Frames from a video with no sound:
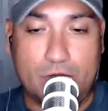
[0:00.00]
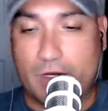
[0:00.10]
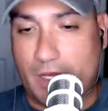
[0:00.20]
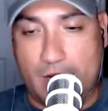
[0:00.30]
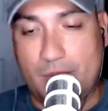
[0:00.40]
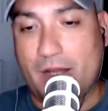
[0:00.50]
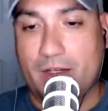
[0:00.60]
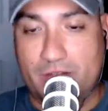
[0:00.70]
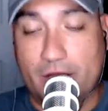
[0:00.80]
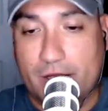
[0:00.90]
And again, I'm not going
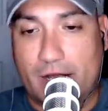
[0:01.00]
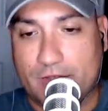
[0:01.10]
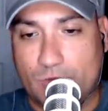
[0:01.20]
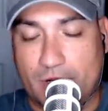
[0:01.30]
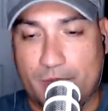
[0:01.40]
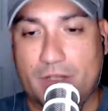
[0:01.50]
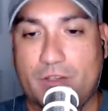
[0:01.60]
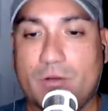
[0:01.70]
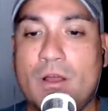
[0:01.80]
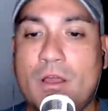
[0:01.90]
to tell you guys what I'm going to do,